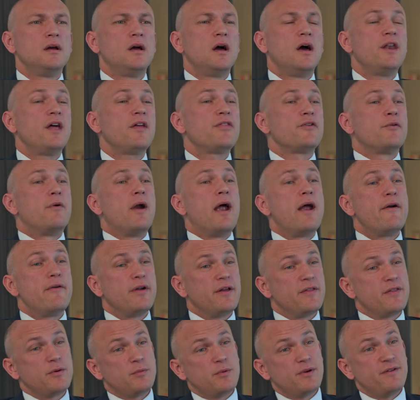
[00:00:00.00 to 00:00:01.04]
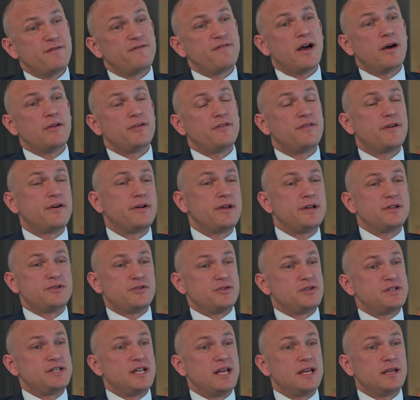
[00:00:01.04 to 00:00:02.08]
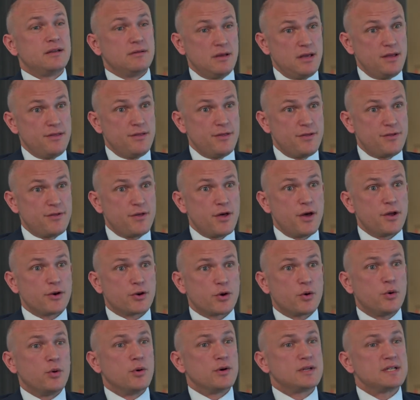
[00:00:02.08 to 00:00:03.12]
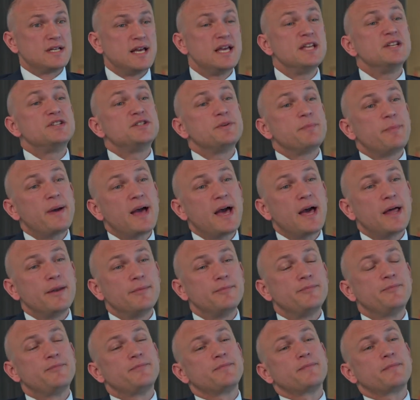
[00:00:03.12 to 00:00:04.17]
Another area that we found very interesting in the third quarter is Japan.